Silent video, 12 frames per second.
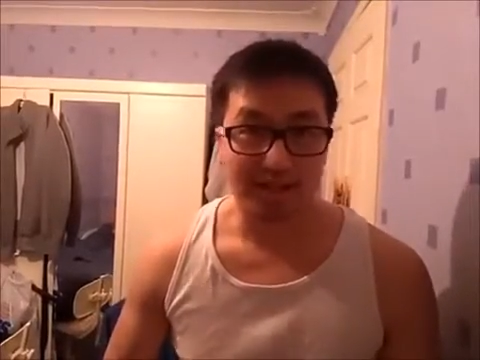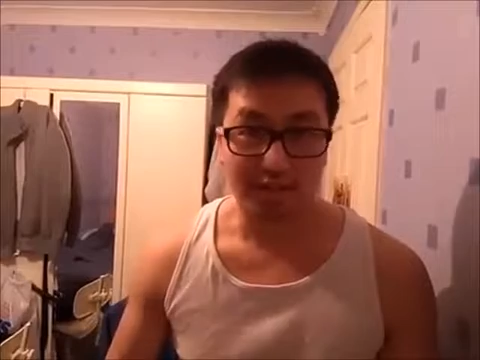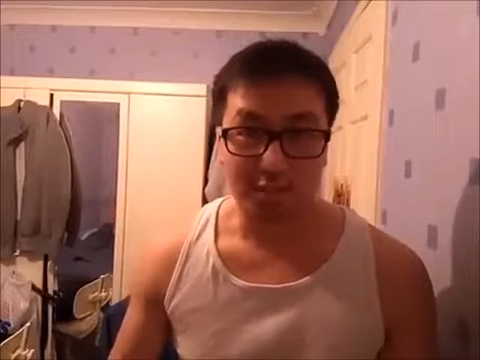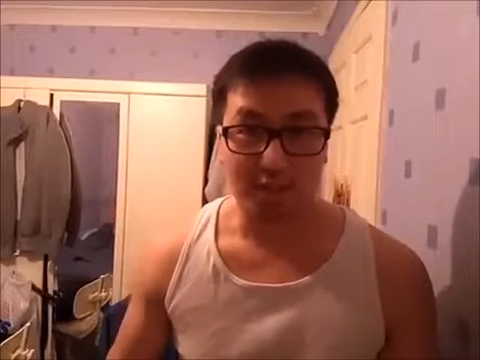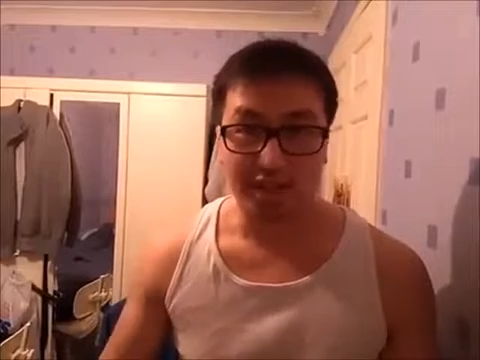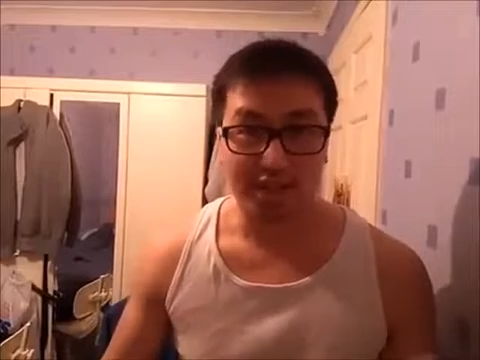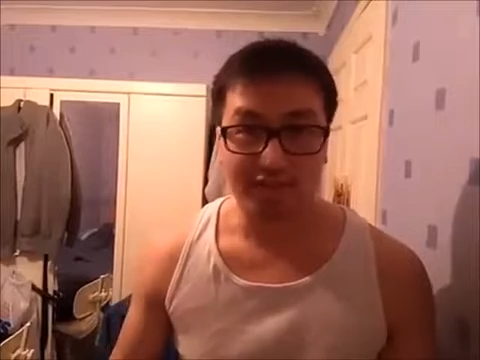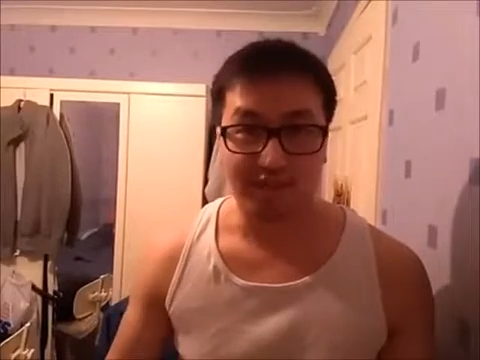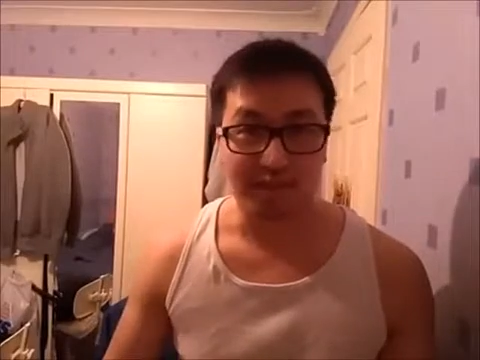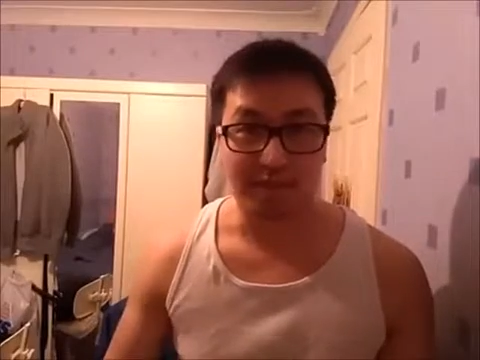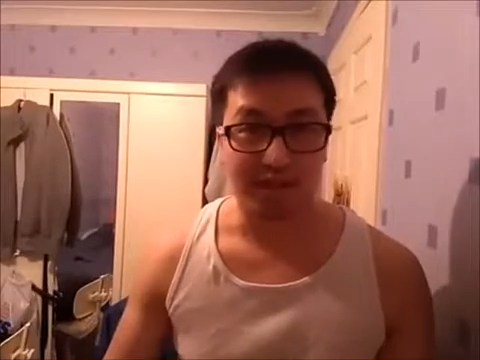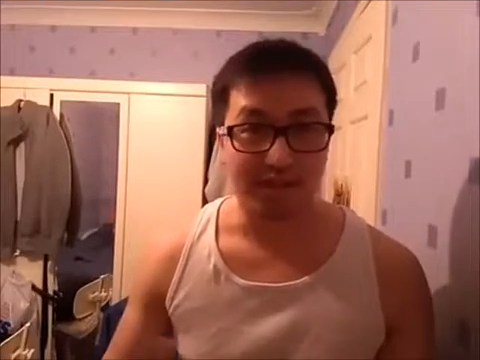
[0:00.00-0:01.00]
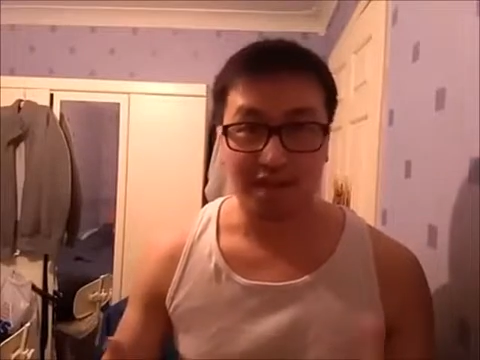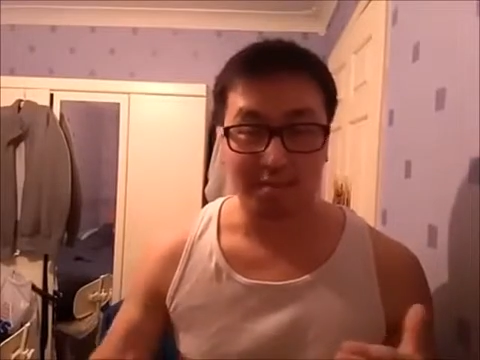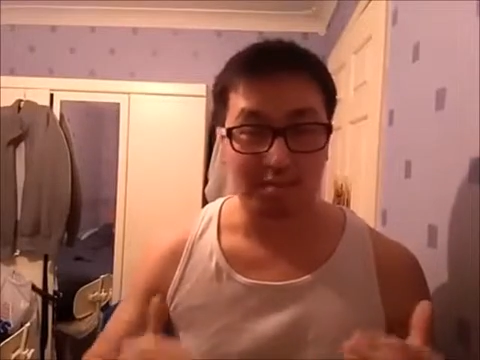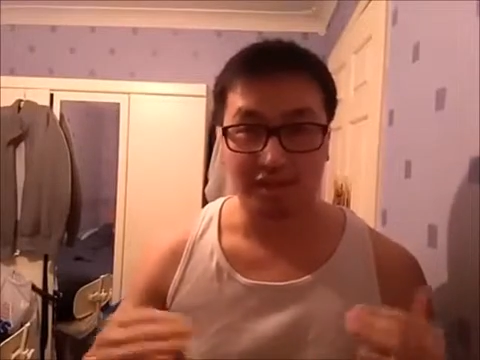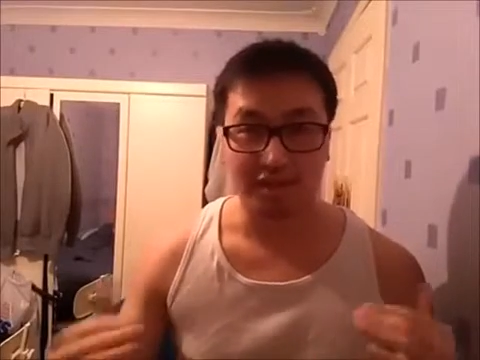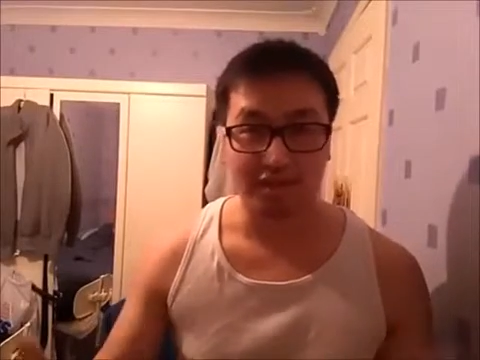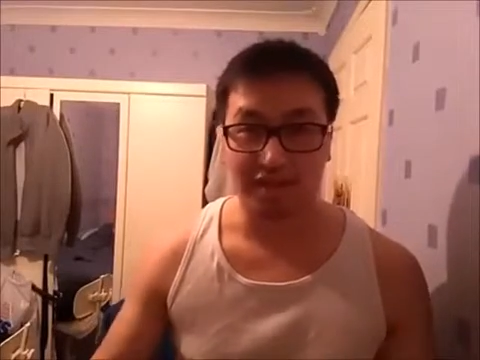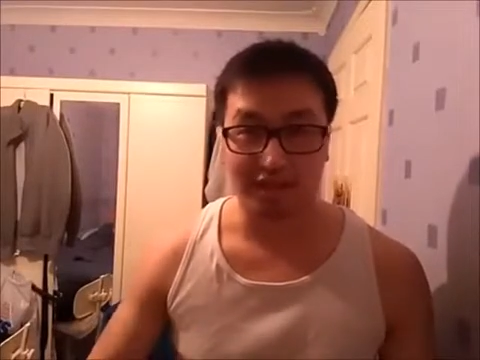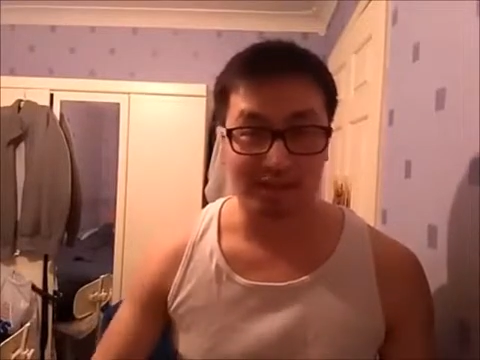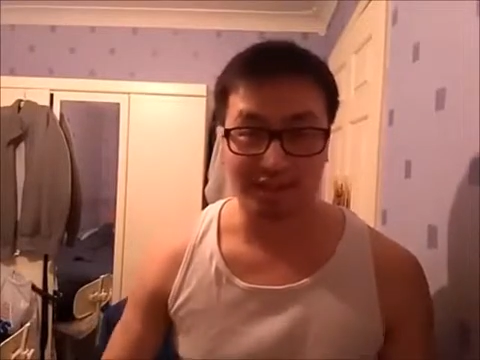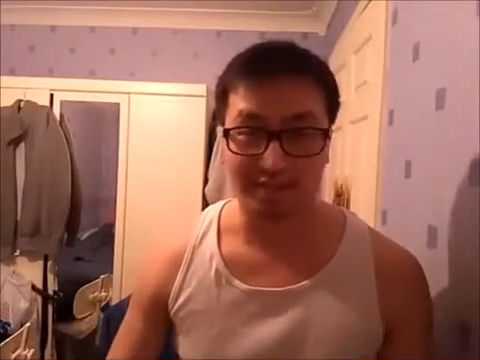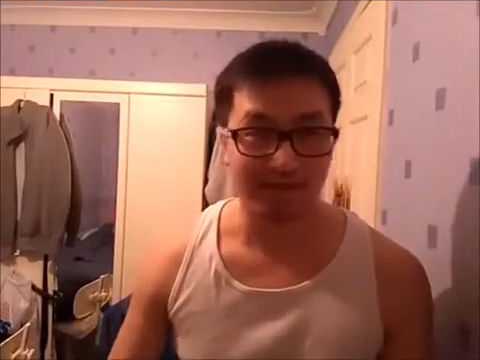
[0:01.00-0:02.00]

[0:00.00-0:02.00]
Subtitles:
So weightlifting might not be a thing,